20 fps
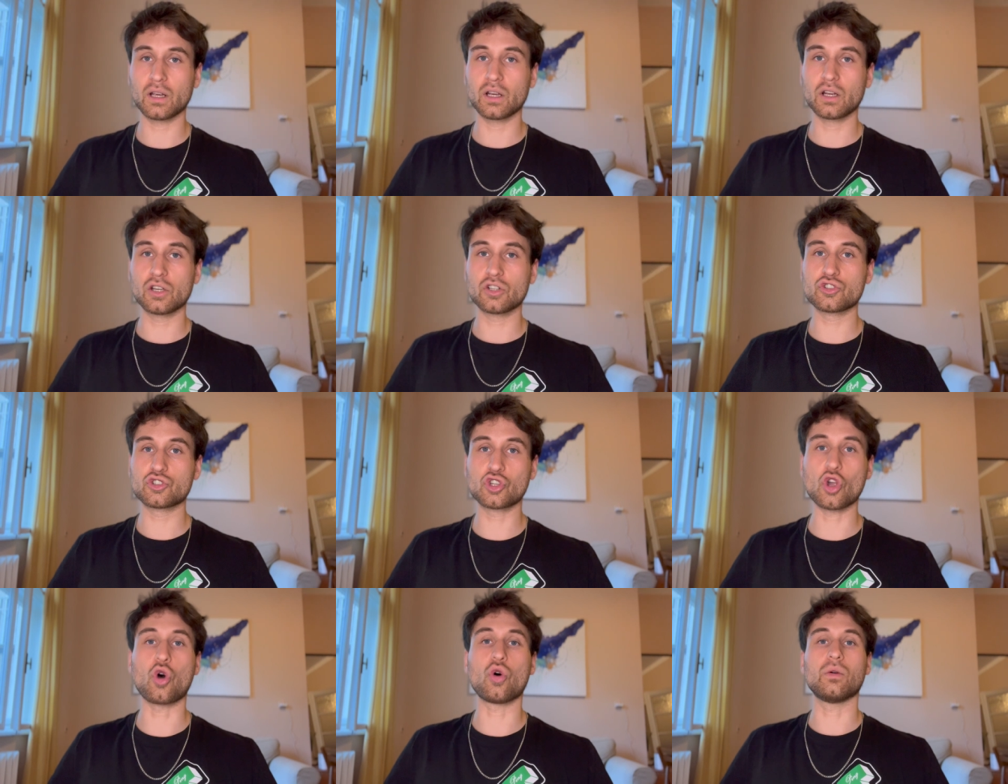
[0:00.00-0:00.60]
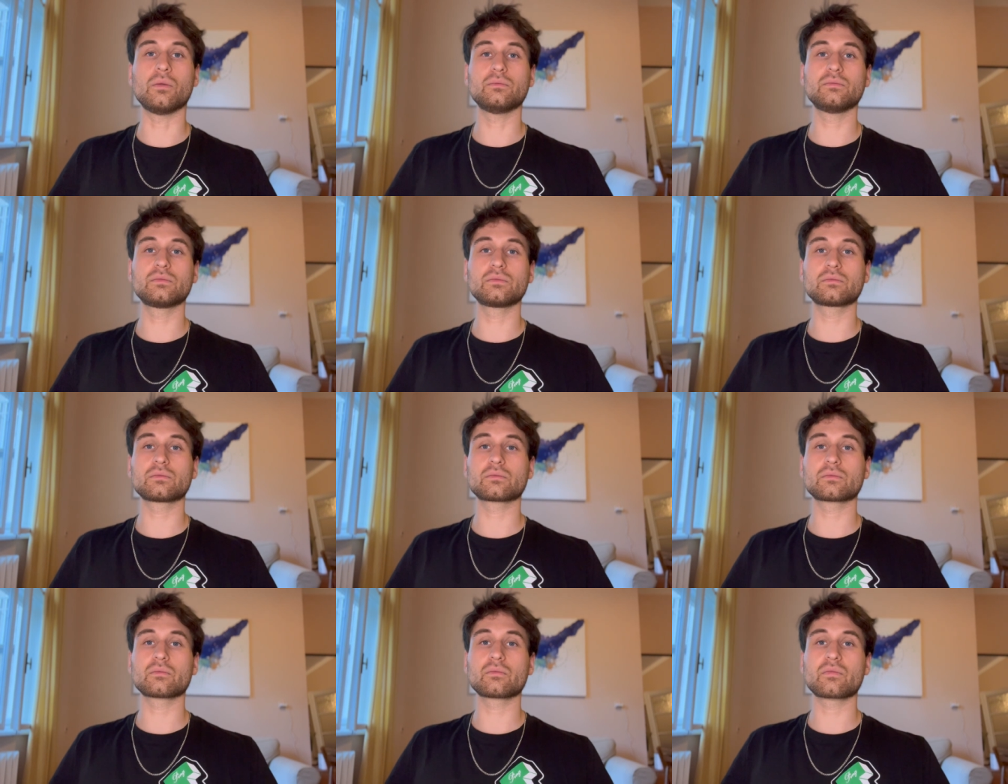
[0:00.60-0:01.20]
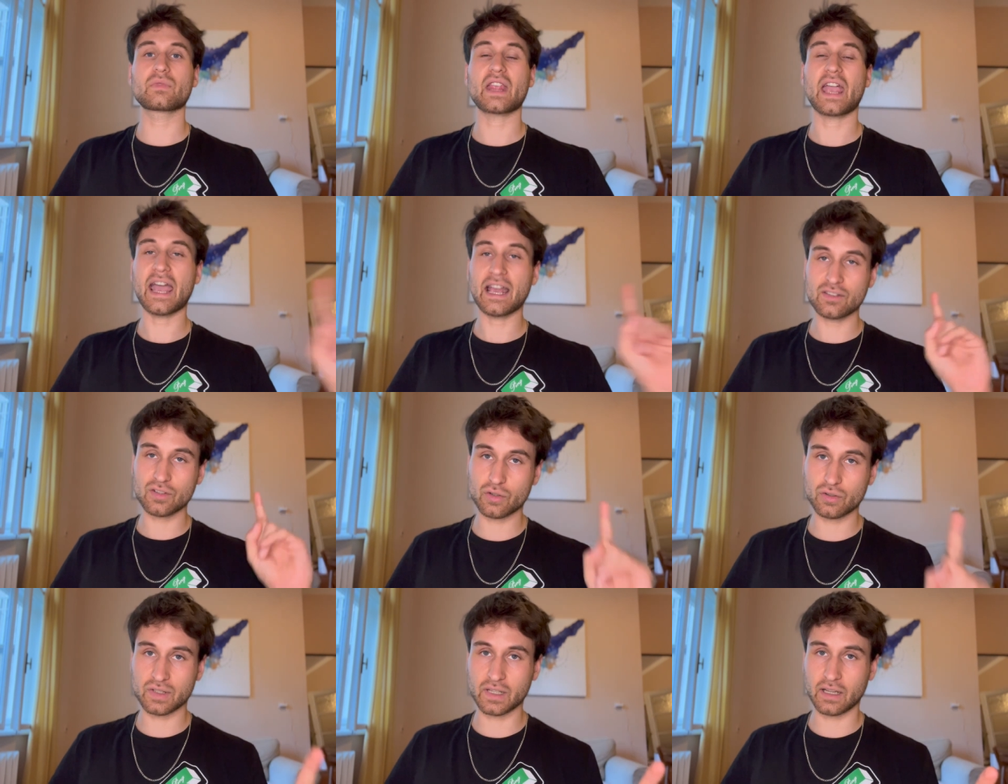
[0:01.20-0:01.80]
So ask
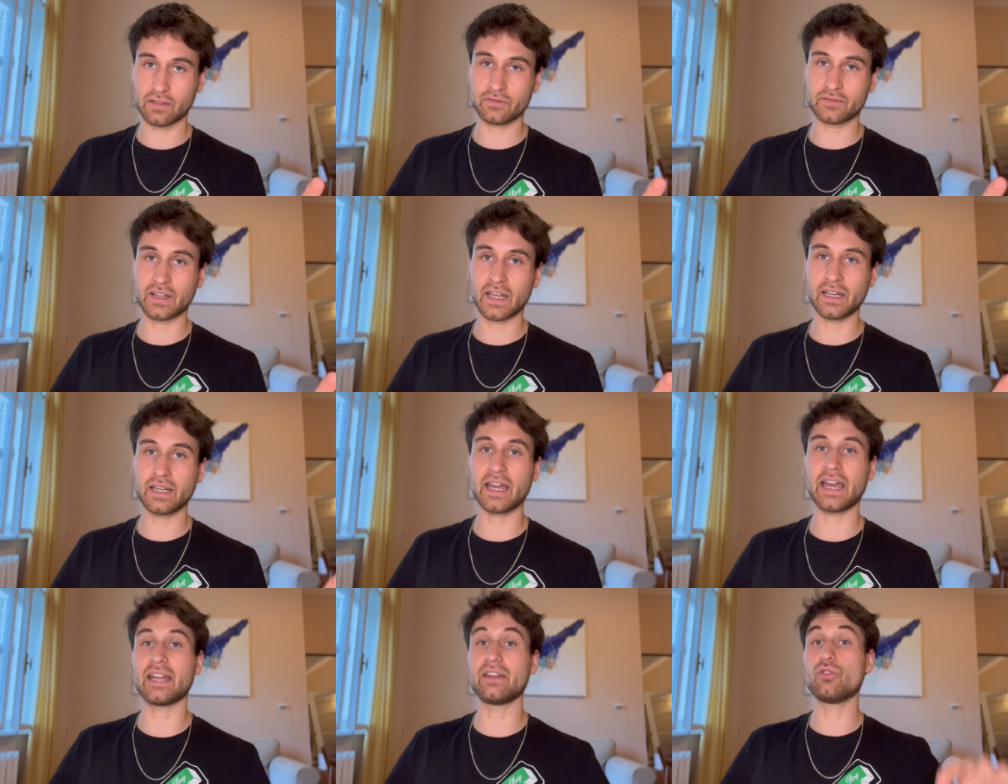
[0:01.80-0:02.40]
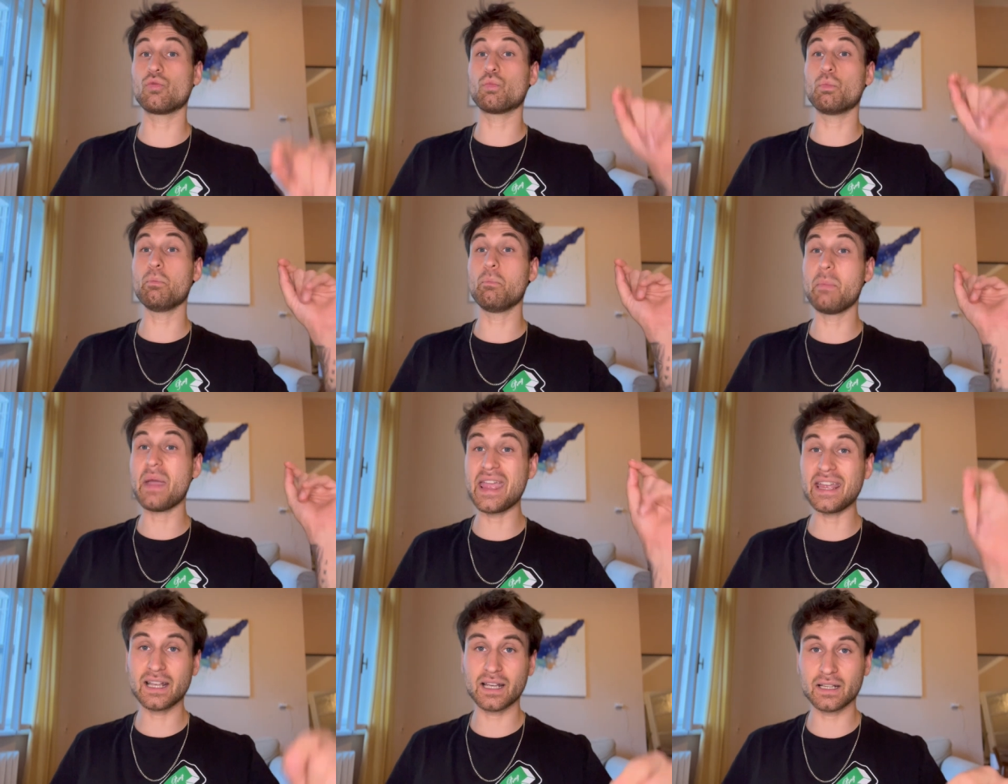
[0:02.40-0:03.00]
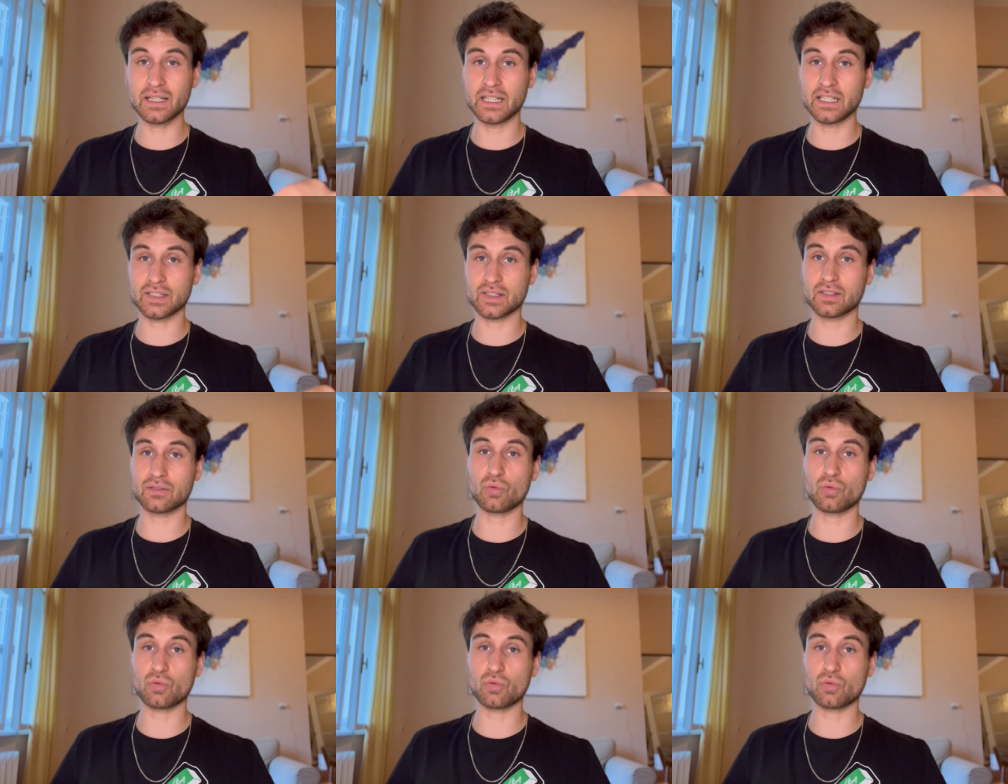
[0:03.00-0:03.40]
yourself that and make a list.